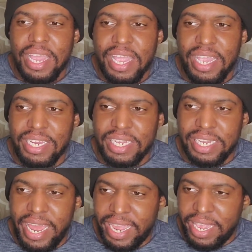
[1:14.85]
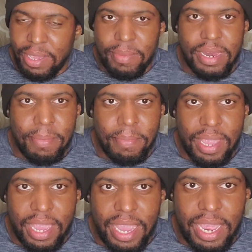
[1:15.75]
It's like him in the
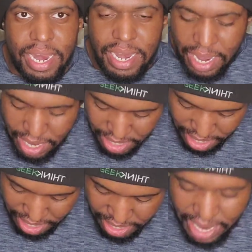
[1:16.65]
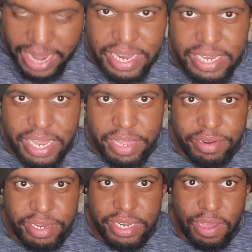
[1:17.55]
bed, and then he sees like his
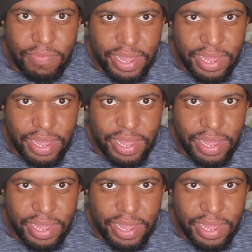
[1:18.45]
other self,